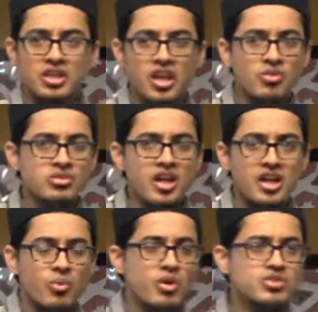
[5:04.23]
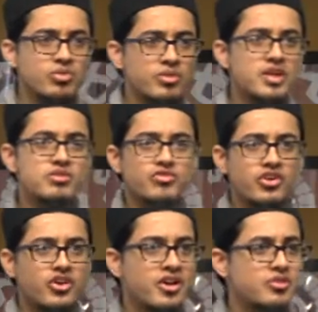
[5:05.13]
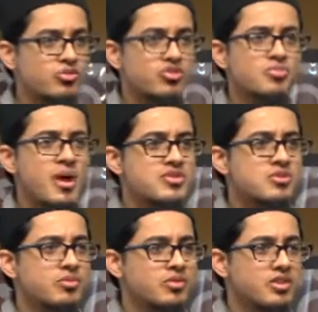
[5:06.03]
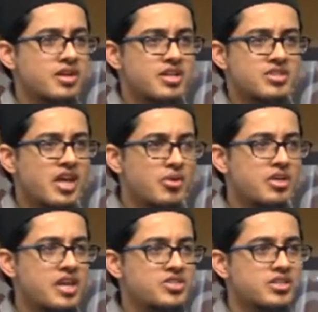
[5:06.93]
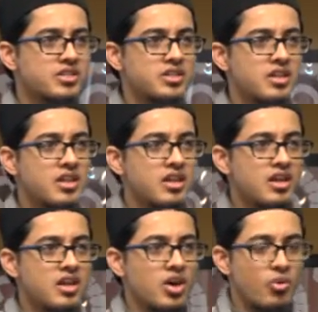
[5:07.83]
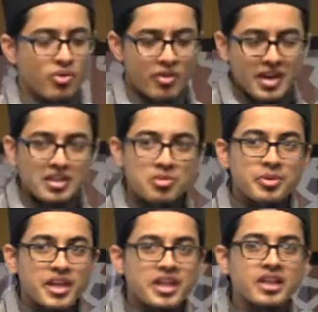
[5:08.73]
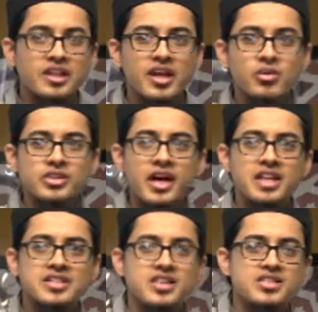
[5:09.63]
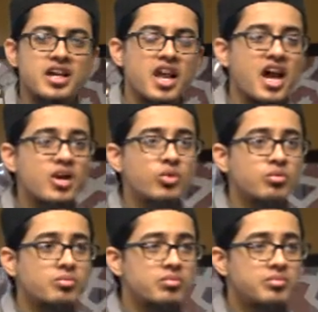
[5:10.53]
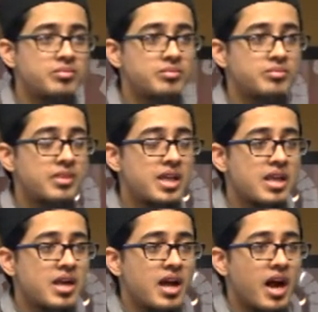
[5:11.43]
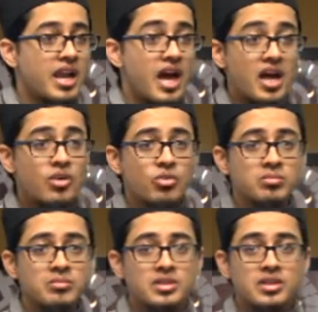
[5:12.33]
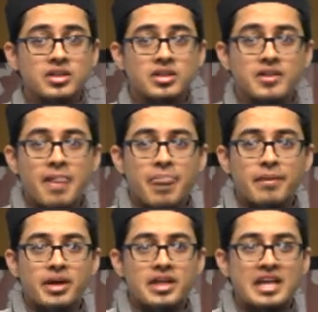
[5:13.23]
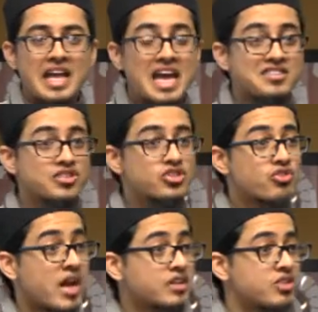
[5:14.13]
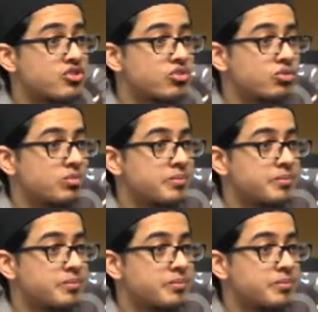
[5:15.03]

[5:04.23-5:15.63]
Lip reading: Allah Ta'ala wants you and I to figure out as soon as possible. It is in our nature. Well, right in the beginning, Allah Ta'ala says, Al-Hakum. Al-Hakum. Right? It has distracted you.